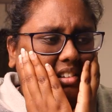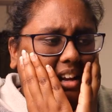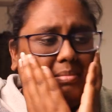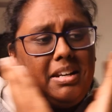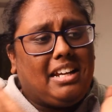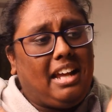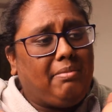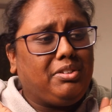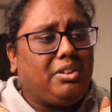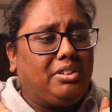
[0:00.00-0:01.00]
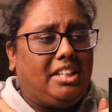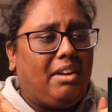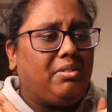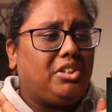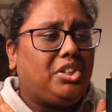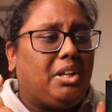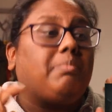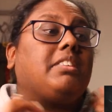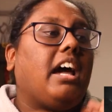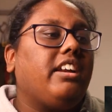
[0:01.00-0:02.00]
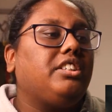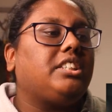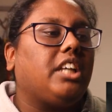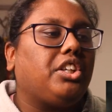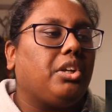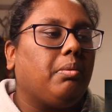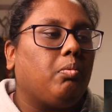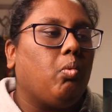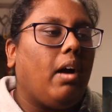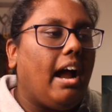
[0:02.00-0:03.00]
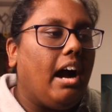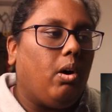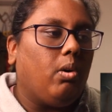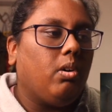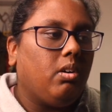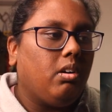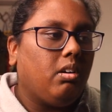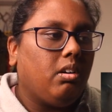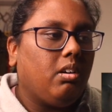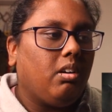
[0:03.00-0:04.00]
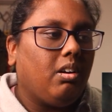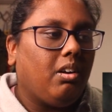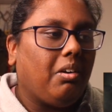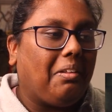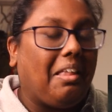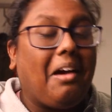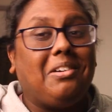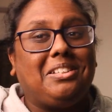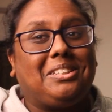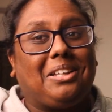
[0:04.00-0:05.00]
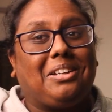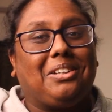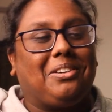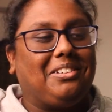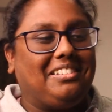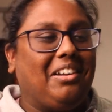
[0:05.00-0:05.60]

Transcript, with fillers: I mean, a captain goes down with a ship. That is such a wow. That was such a good-